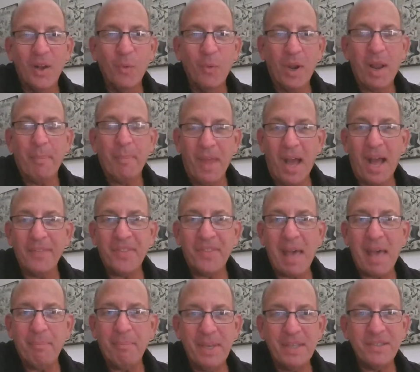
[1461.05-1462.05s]
When I'm not
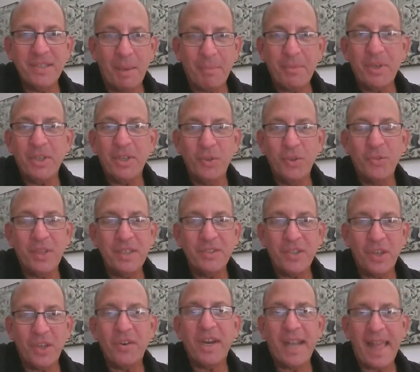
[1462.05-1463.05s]
that busy, I'm going to do
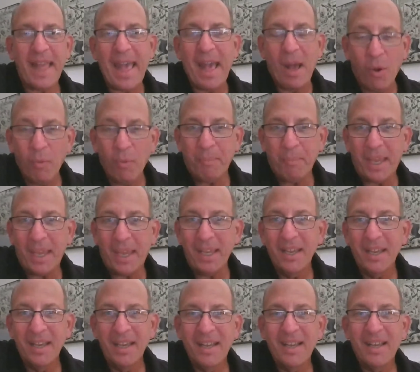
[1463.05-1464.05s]
things that are going to help me